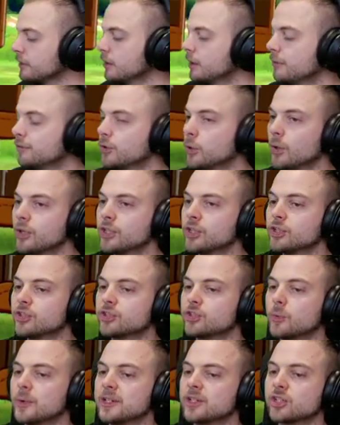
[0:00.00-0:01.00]
If you wanted us
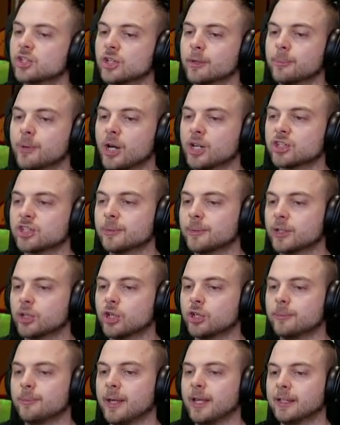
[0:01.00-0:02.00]
to win, you should have brought us something
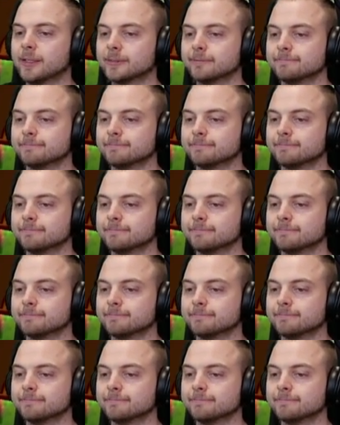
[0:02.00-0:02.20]
good, mate.